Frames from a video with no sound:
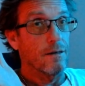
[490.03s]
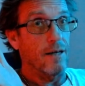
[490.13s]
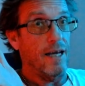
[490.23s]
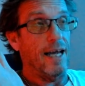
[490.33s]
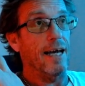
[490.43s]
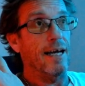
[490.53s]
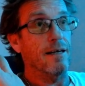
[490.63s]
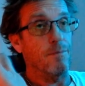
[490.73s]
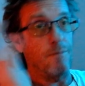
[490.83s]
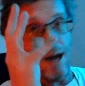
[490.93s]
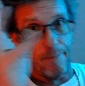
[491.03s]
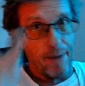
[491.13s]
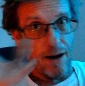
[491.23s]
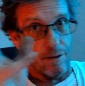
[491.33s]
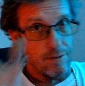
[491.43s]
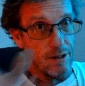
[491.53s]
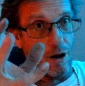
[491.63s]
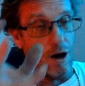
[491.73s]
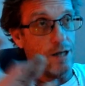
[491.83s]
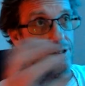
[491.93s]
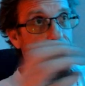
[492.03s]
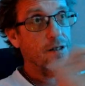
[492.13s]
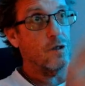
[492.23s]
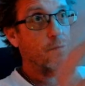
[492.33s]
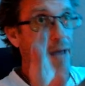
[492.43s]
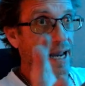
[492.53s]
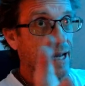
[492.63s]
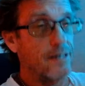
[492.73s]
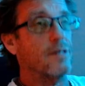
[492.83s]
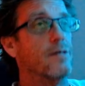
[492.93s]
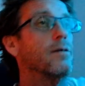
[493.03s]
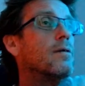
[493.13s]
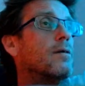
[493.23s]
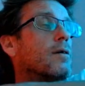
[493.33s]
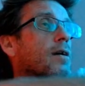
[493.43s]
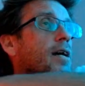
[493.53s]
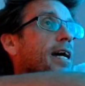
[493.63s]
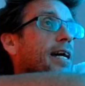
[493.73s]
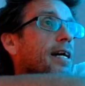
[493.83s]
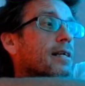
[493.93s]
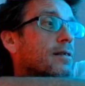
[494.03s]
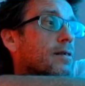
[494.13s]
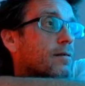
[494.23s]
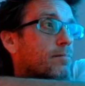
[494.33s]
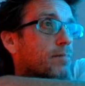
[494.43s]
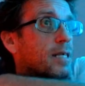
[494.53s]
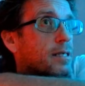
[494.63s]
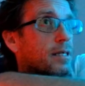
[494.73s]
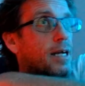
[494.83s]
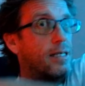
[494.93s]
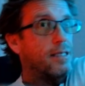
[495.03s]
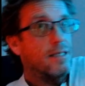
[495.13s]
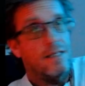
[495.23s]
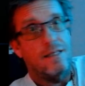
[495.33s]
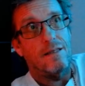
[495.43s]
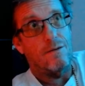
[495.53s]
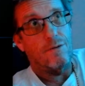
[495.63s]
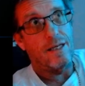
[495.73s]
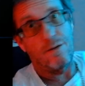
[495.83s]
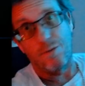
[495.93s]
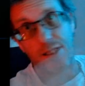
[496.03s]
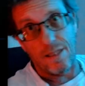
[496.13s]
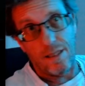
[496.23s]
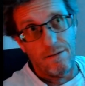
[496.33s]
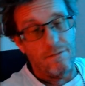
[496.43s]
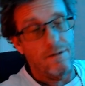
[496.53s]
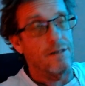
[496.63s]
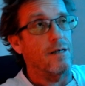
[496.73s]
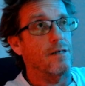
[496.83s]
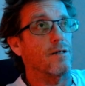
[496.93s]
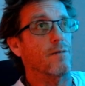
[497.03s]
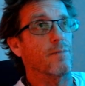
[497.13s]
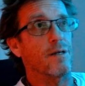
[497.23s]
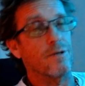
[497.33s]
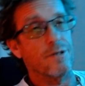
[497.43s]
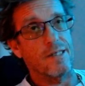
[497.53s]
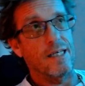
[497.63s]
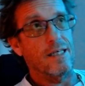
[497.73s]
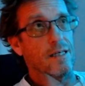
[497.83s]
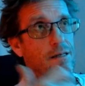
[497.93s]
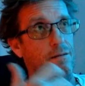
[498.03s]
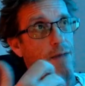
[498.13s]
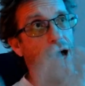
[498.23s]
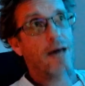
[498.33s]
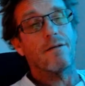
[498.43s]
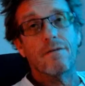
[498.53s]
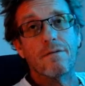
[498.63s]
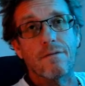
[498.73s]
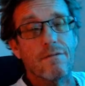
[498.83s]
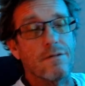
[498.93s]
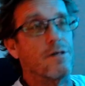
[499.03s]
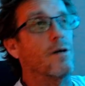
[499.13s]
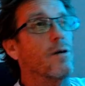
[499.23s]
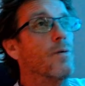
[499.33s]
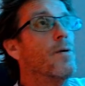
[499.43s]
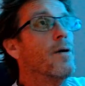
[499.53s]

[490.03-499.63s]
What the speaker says: and map out the Gaussian space and basically kind of see the way that we see, essentially, but it'll see it in math. So